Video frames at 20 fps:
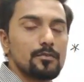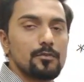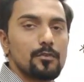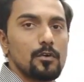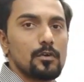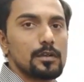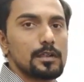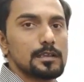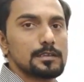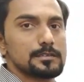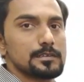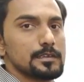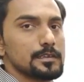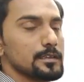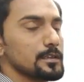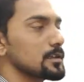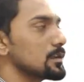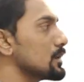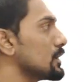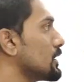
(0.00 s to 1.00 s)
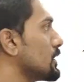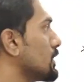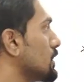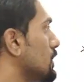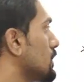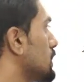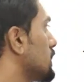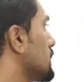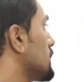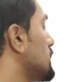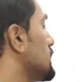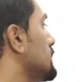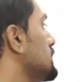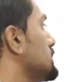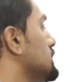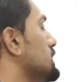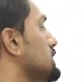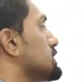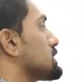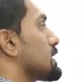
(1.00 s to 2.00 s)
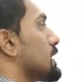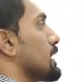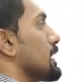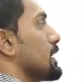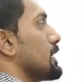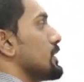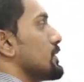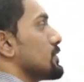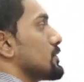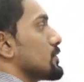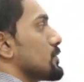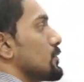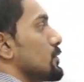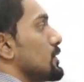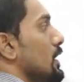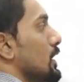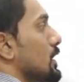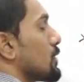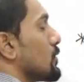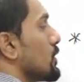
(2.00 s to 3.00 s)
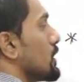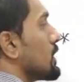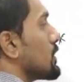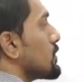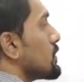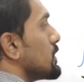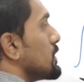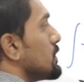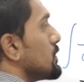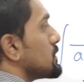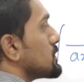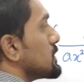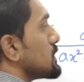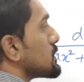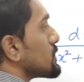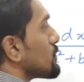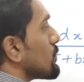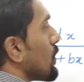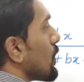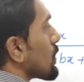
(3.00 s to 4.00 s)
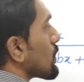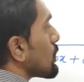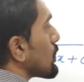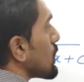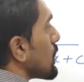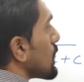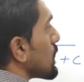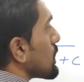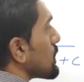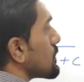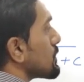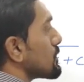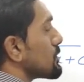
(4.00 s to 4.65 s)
4ac. In this case, we are going to use this formula.